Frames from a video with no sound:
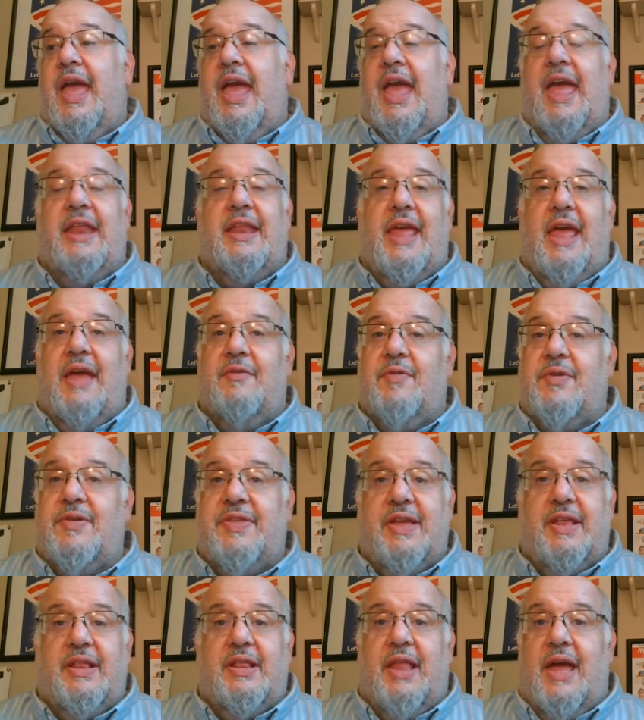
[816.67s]
And
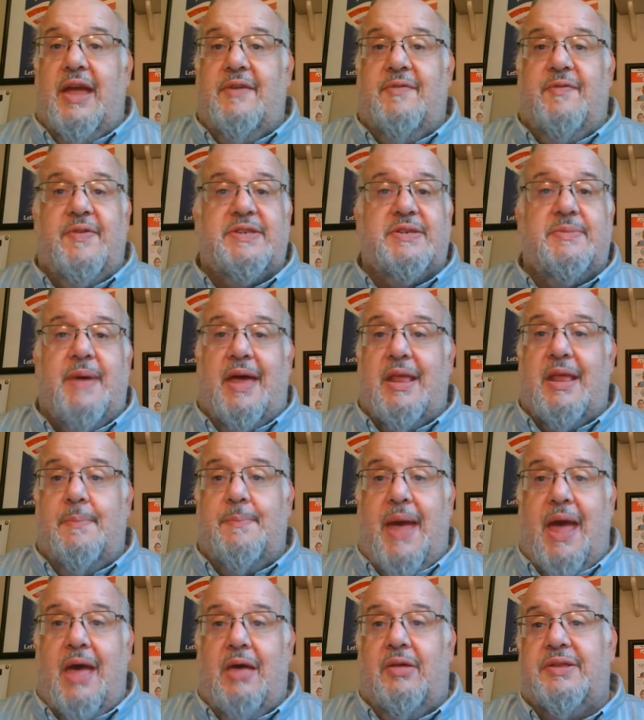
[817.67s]
everything in life is about a
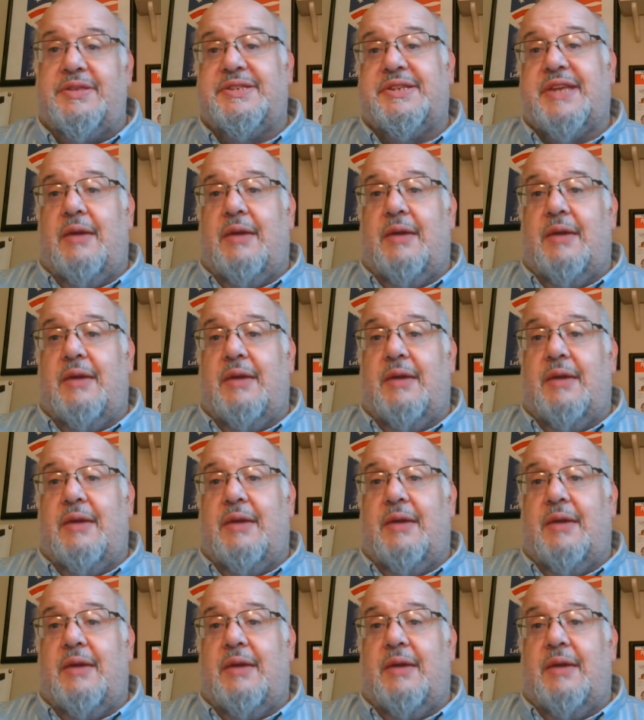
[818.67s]
balance.